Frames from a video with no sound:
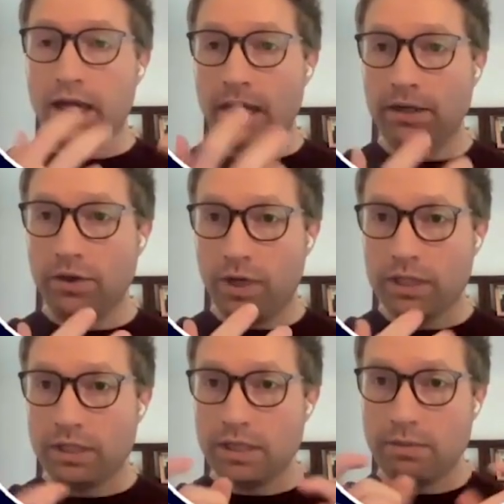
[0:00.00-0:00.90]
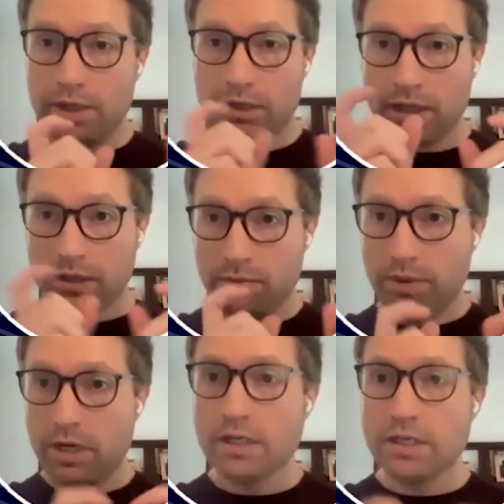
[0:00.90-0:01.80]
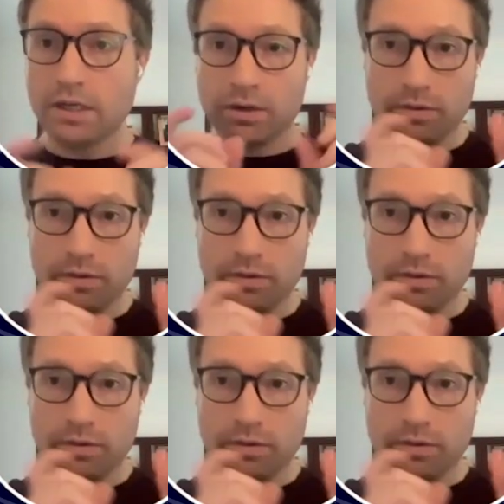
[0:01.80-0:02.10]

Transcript: and nuance, the ability to parse,